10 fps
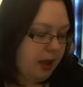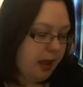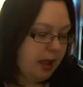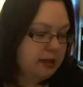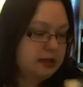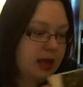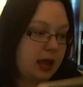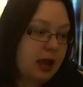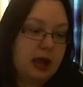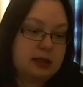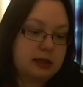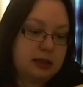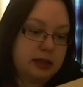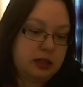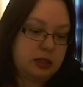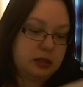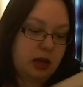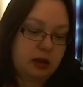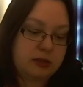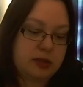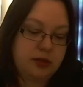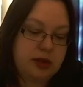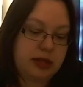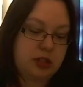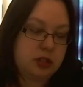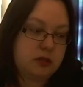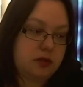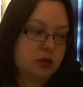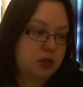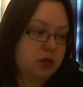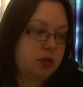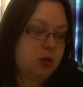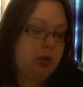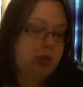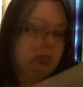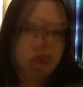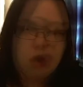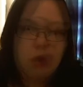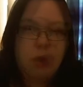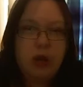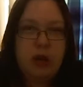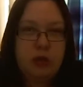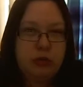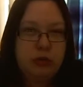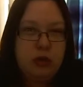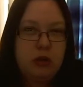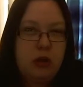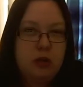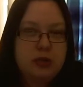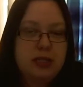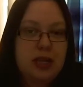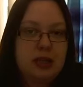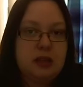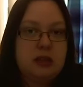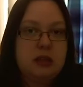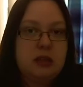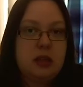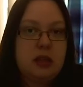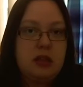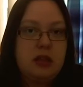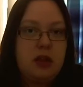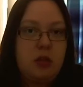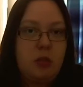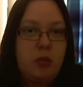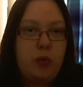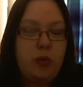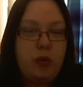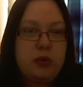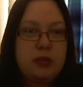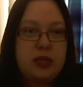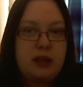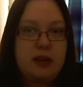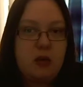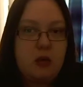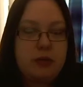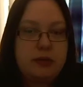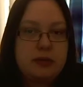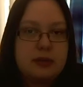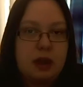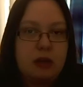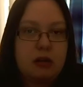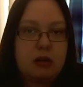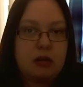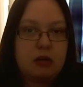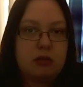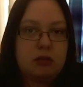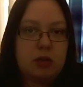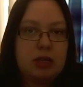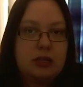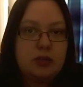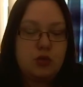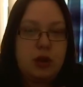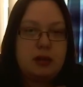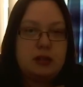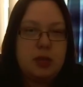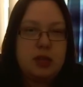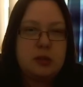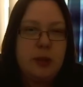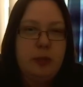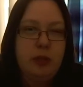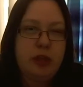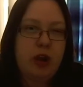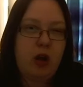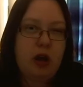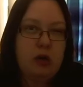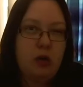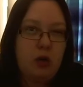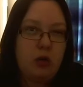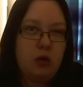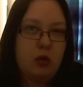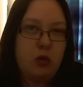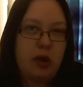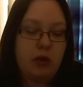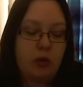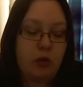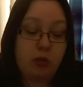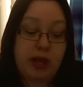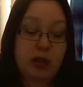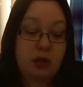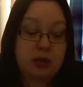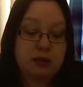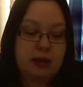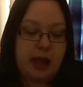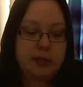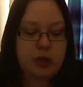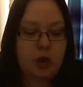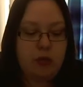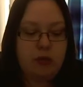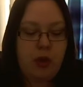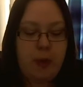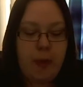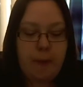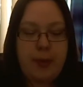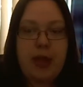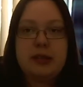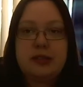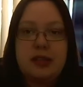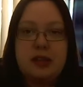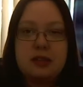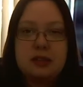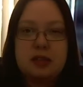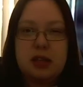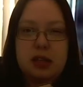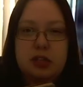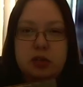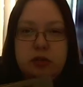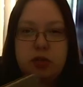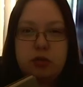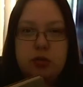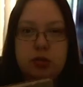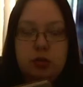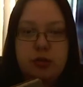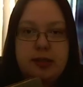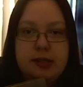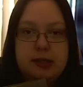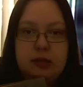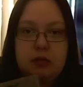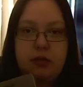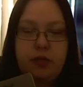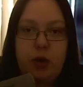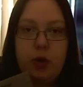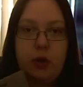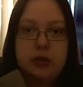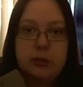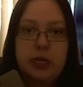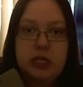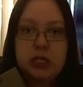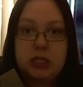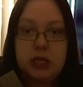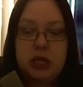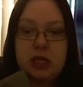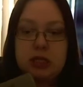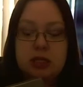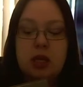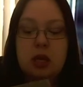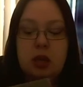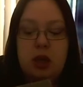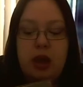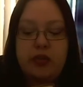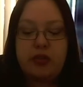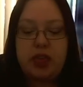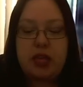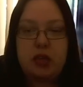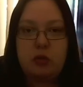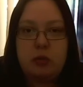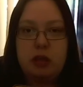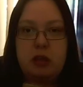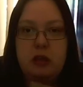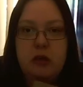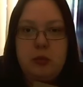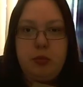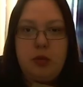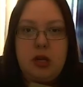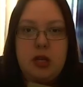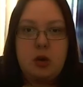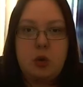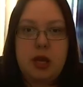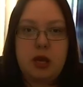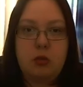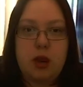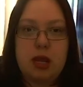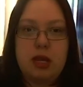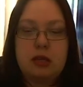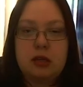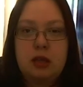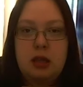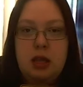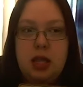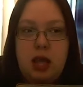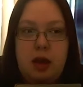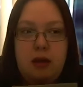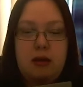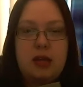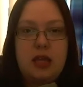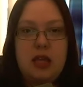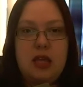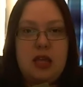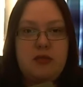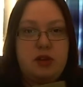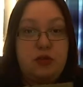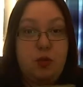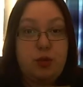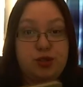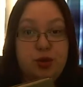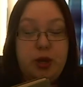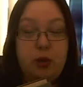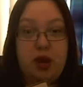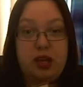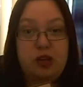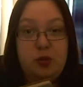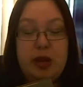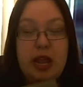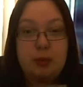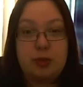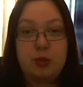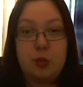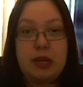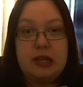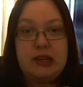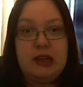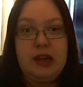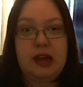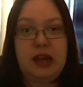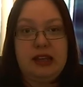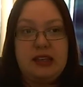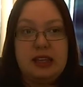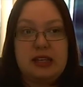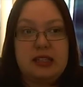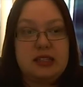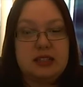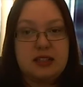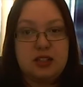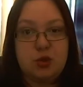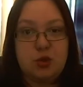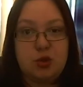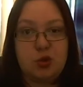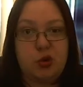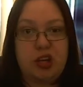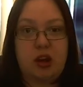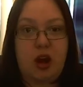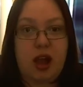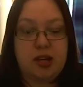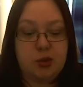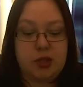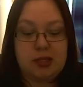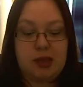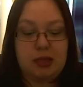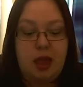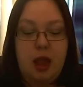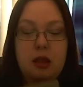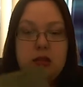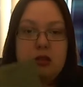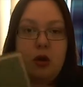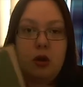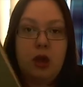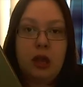And yeah, it has a collection, different collections of short stories. When I looked through the contents, there weren't any authors that really stood out to me as people that I know or recognize the names of. But seeing as it's a collection of short stories and sort of photos and pictures and things, I figured it would be a pretty quick read. Even if it wasn't a quick read, you'd be able to read at least a short story a night or things like that. So